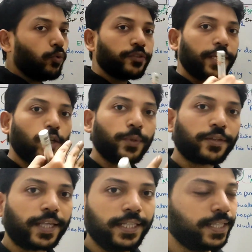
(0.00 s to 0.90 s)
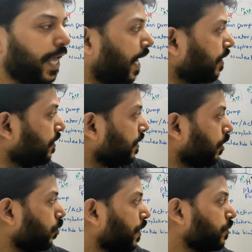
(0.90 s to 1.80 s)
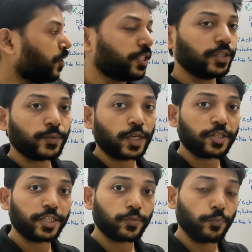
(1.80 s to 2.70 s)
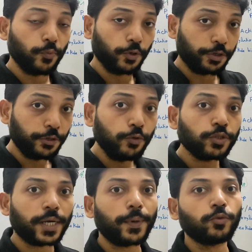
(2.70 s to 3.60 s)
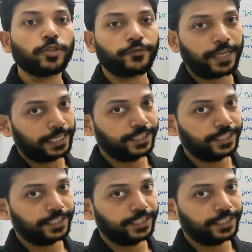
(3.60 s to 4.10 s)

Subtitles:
outside of the cell and the sarcoplasmic reticulum contains huge amount of